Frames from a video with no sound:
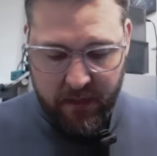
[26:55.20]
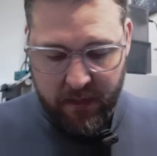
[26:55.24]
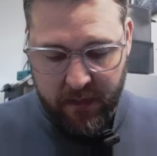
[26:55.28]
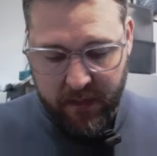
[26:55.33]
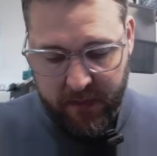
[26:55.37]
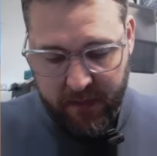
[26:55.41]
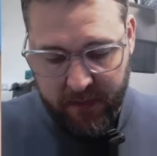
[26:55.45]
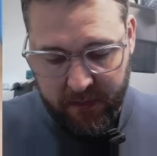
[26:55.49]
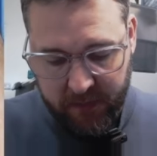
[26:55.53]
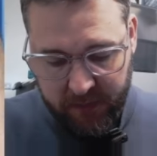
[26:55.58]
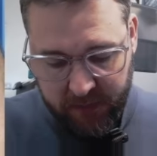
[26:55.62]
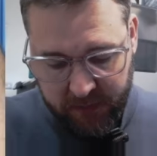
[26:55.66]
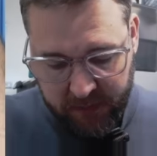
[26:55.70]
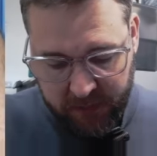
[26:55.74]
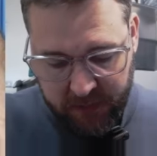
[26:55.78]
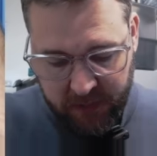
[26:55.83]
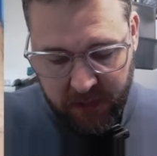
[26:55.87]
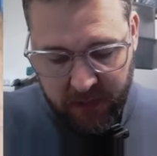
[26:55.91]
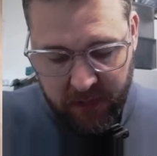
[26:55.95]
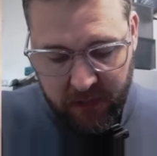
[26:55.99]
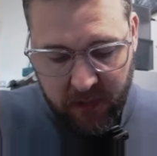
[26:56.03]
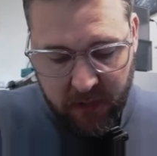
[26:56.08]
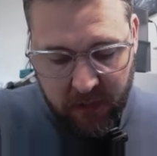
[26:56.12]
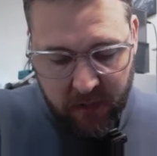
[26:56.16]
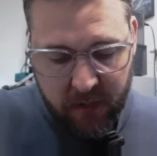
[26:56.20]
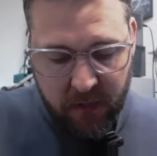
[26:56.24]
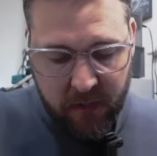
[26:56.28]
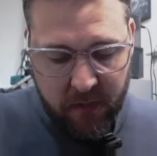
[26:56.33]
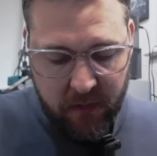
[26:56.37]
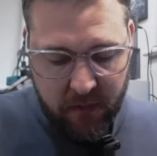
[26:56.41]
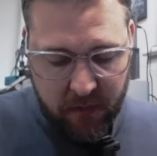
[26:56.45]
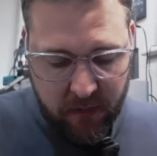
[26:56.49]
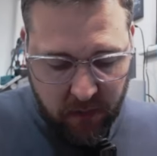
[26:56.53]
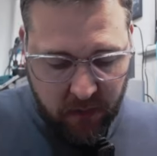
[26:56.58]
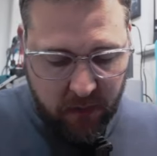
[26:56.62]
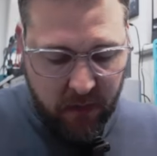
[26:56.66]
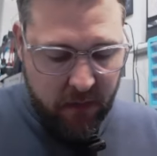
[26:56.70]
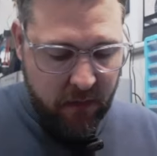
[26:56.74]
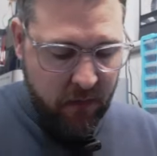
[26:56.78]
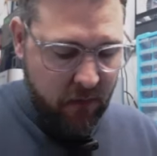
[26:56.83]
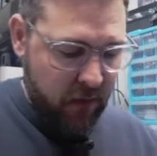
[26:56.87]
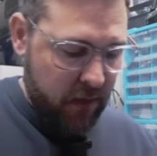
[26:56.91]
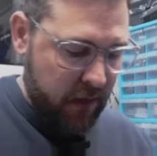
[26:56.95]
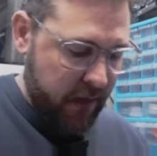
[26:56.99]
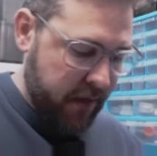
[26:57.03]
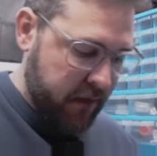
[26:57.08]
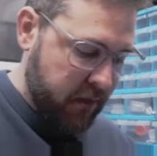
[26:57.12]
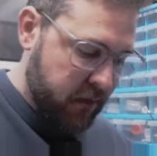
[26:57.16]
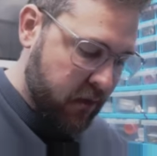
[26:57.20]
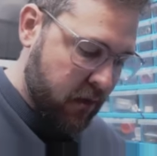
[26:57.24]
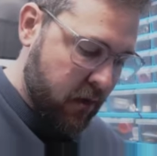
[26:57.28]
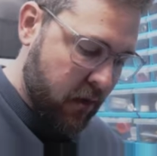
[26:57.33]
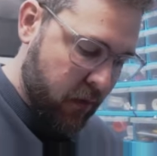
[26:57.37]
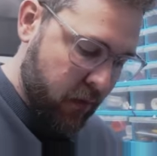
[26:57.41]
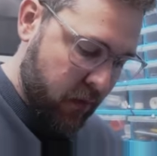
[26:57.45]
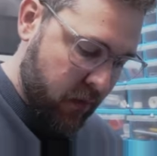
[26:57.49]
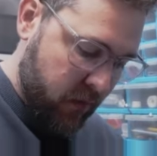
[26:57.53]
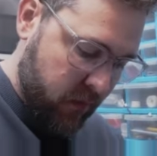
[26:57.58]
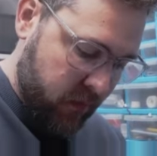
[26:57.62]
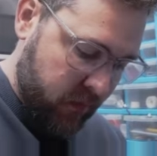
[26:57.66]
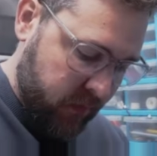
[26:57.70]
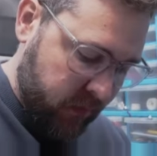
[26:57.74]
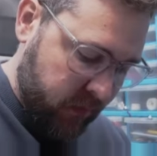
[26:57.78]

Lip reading: and seat your lens cone.